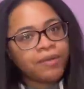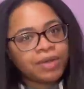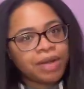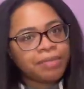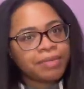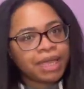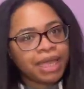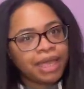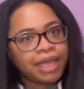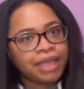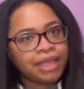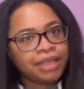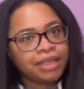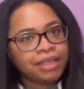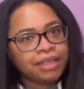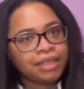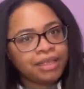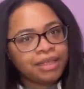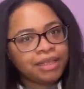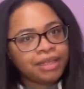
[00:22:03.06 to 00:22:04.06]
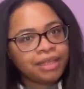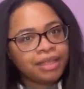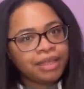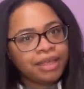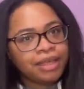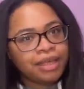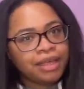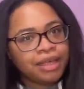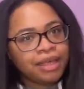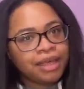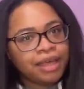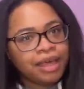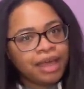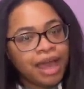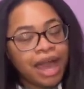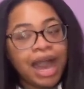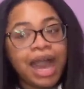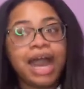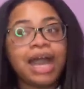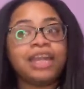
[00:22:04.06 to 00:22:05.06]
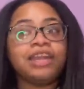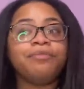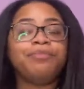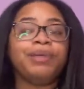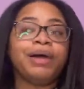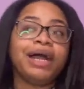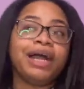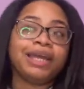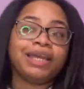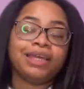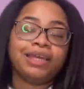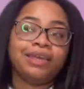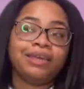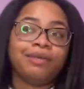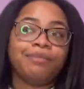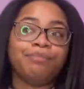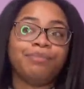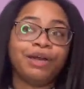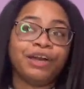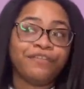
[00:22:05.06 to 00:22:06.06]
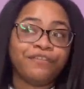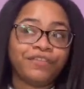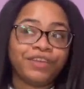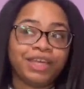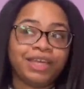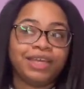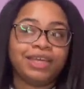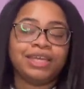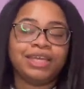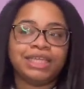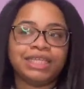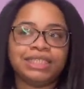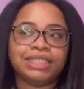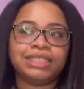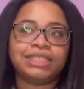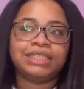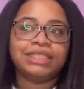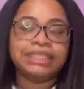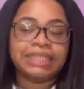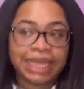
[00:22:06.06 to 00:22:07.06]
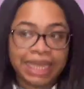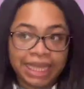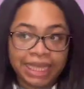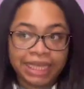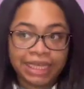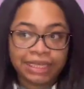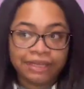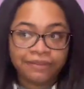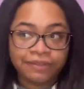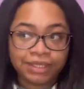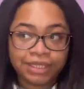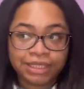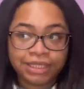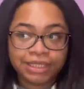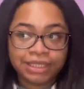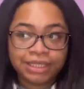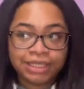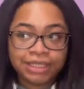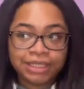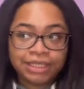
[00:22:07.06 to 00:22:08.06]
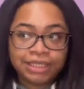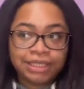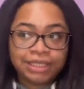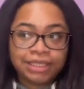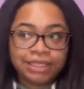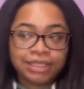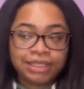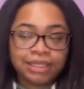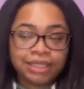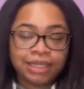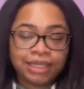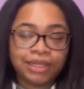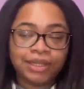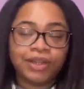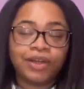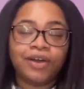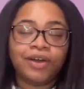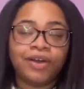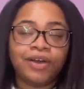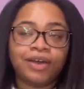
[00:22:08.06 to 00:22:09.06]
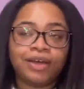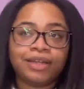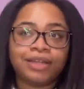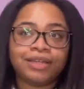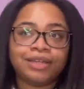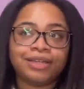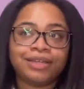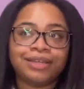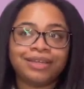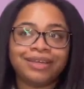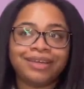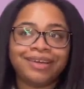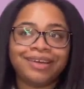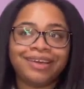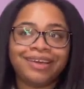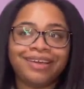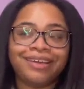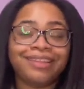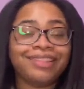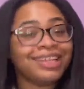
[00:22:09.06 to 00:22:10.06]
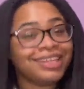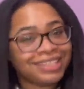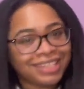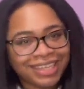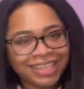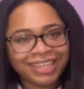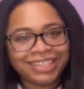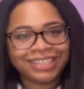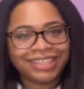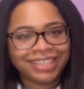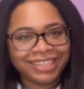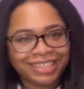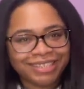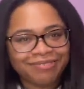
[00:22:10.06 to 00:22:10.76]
what I'm getting? Out of pocket. Buffy is saved. Lord, let's get into this